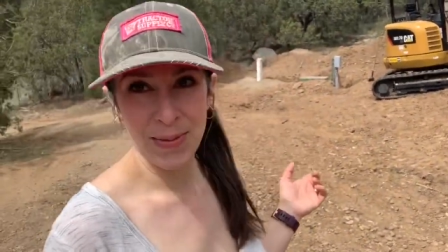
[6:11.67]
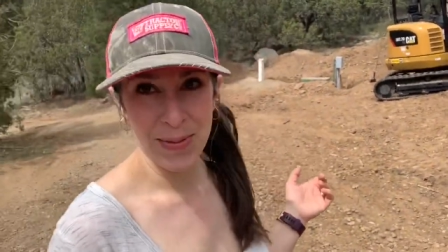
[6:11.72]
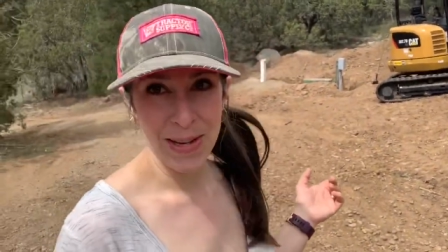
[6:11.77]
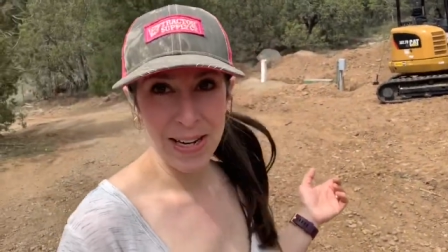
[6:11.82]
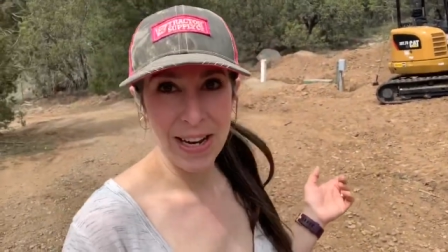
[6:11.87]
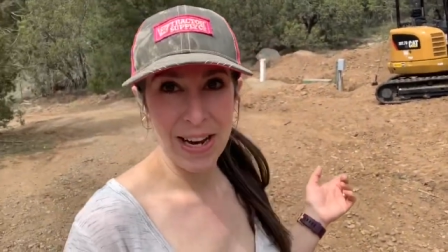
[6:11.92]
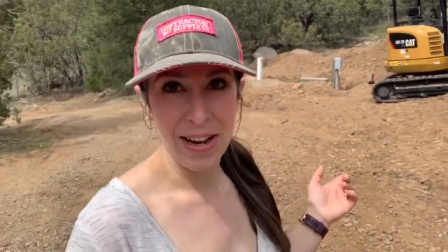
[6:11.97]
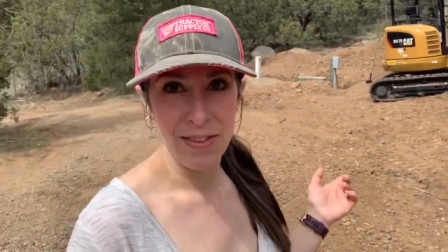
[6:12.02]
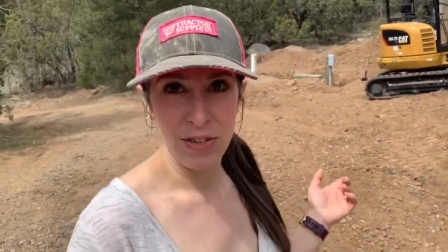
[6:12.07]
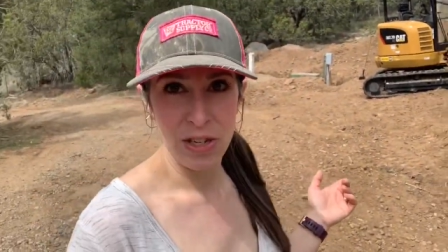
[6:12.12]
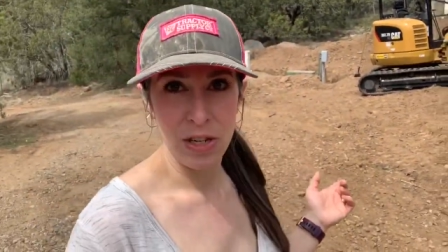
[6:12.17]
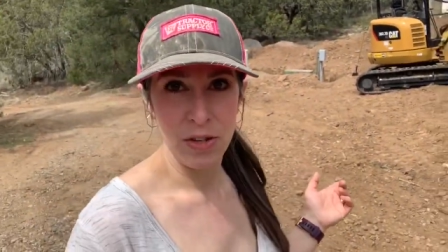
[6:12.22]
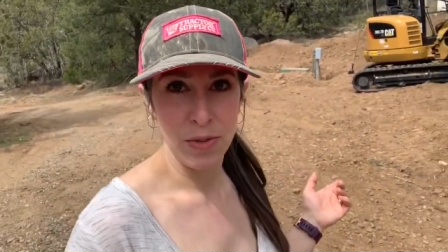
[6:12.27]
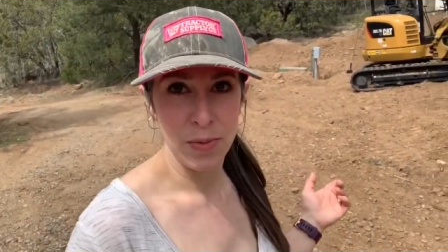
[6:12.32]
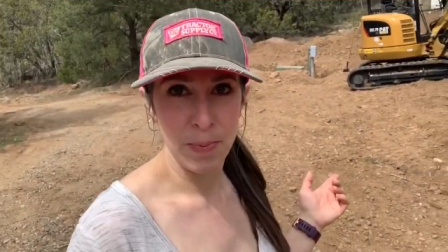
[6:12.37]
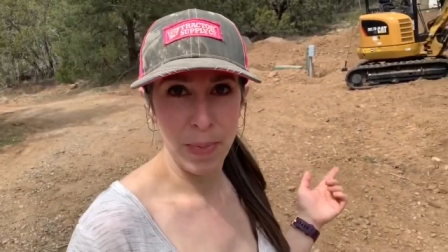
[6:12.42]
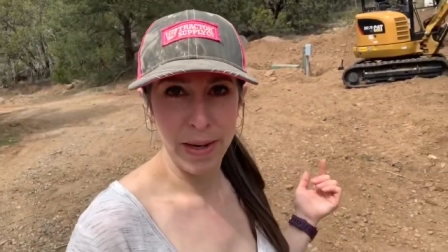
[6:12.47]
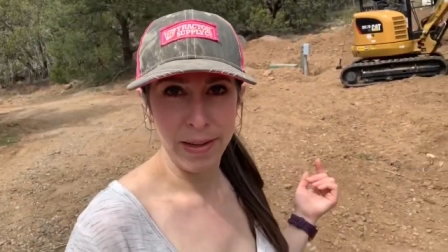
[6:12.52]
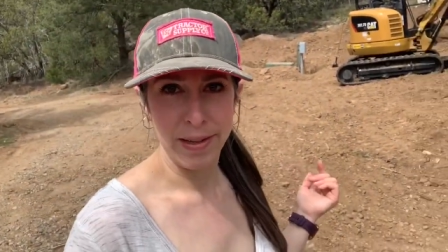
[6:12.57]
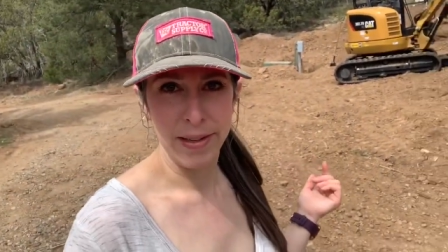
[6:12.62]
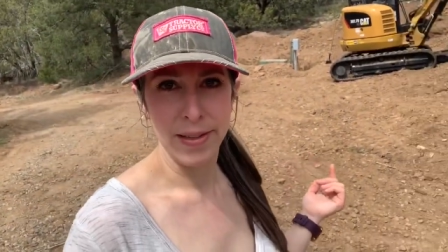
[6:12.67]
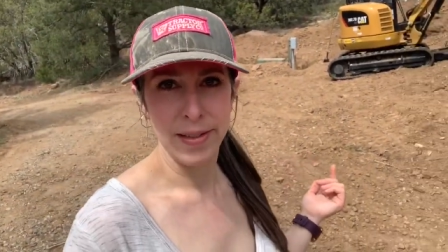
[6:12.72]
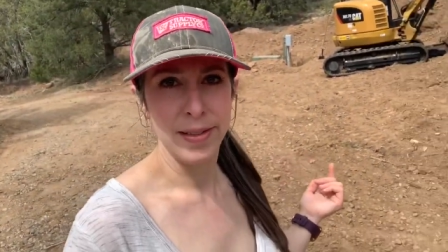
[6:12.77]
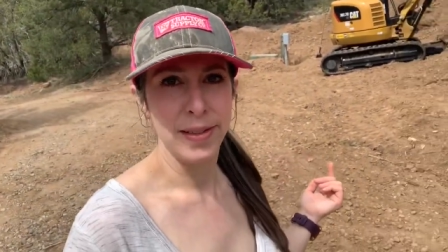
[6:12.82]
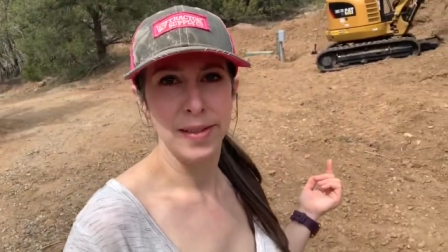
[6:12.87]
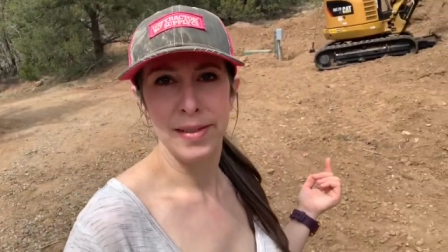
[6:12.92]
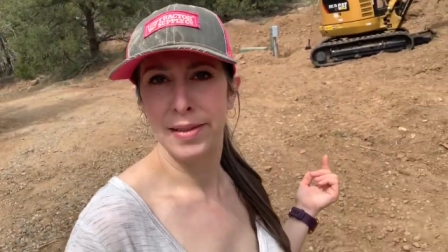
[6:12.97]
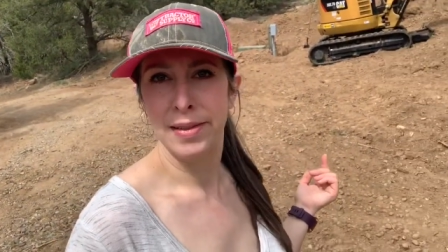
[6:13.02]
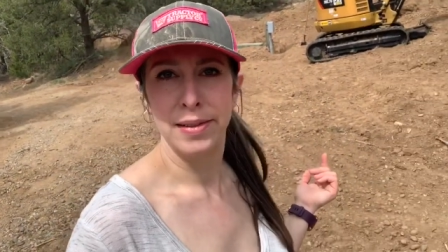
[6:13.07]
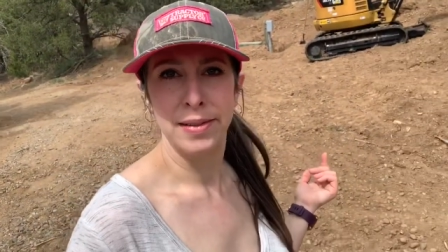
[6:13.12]
gonna have to use buckets.
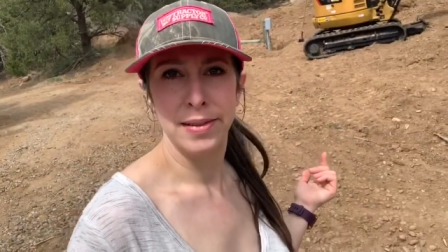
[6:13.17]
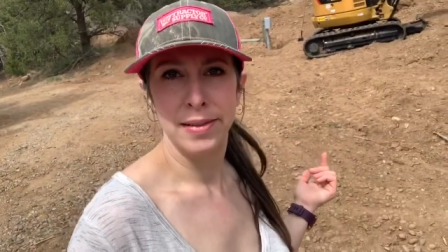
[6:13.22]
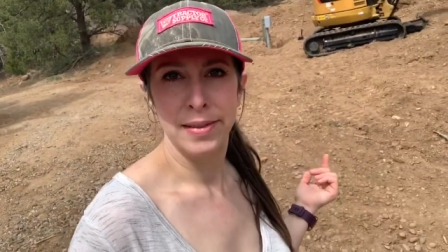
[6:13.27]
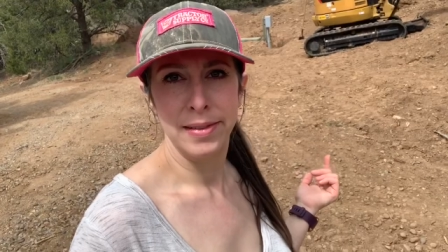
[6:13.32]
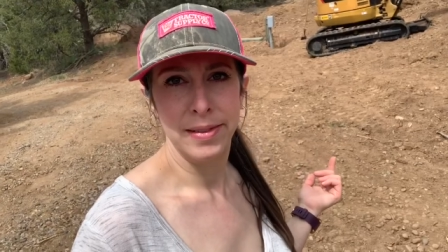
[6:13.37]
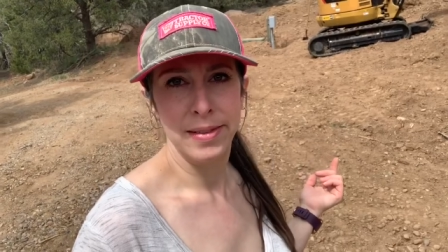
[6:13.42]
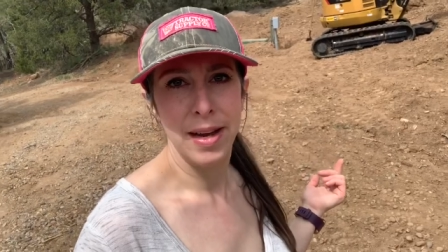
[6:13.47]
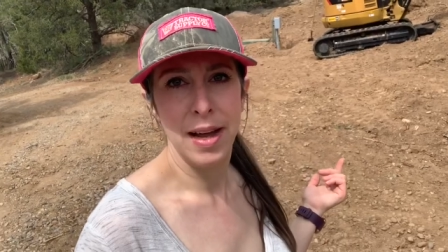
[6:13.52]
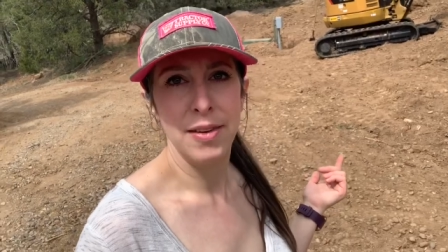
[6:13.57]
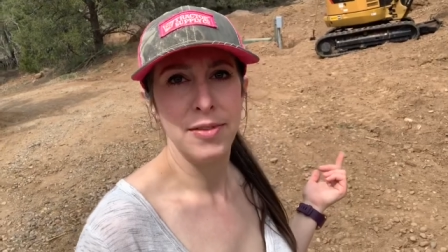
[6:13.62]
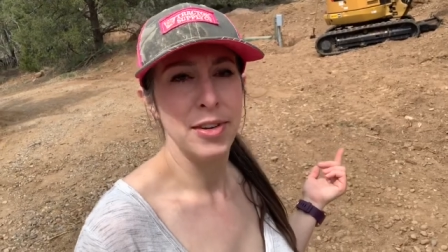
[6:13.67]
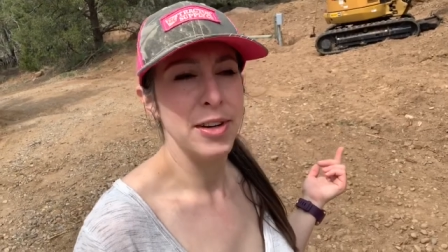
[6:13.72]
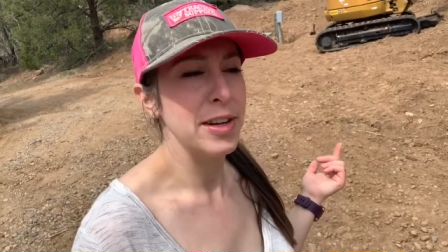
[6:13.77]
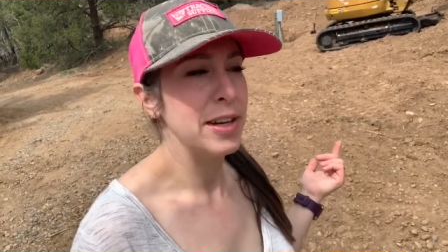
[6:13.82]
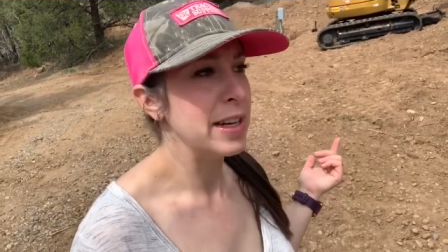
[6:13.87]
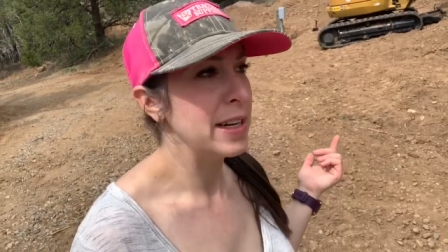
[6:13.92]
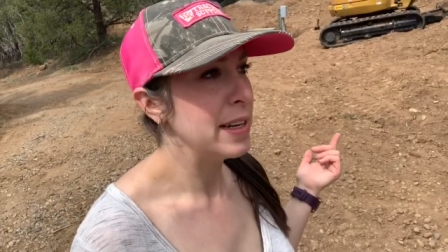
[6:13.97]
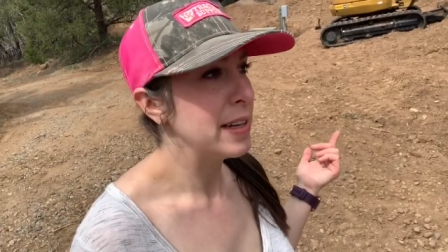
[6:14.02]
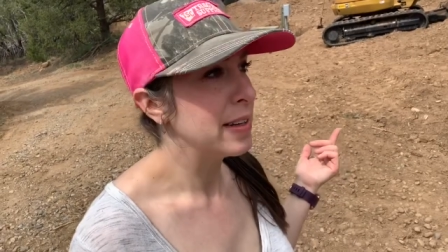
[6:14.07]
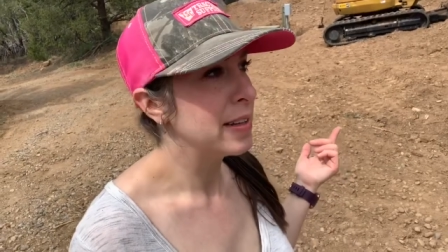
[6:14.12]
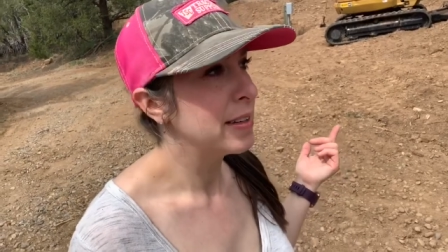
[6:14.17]
Not very,